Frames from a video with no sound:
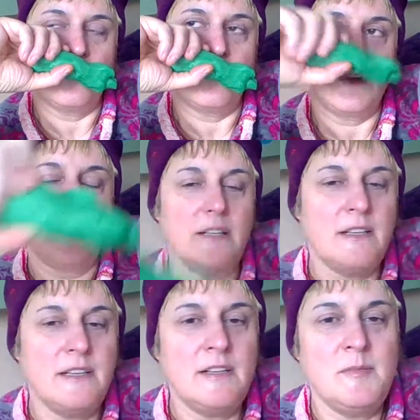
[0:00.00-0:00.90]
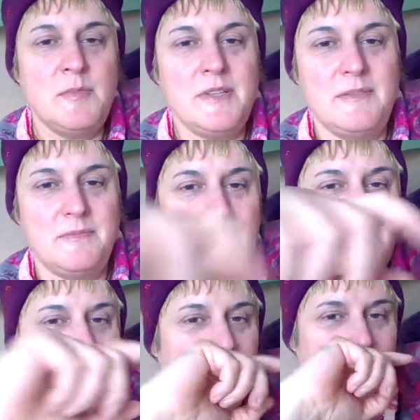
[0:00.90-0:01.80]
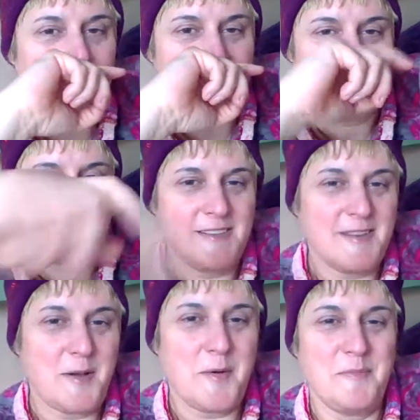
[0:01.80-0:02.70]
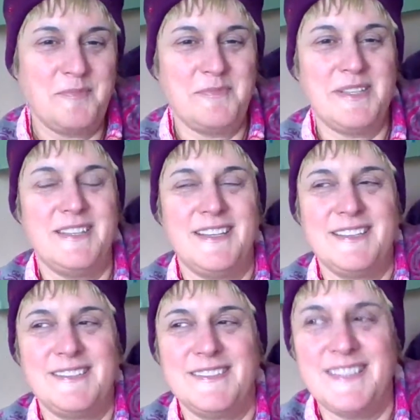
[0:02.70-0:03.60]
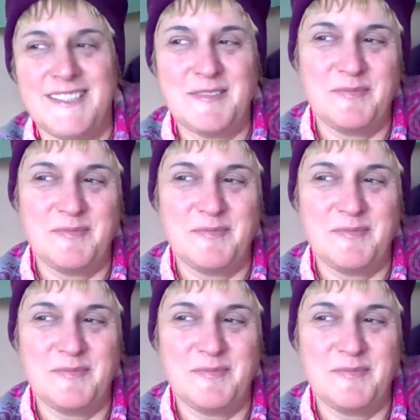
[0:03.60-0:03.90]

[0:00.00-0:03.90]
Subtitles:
Got a little bit snot on it now, but that's okay.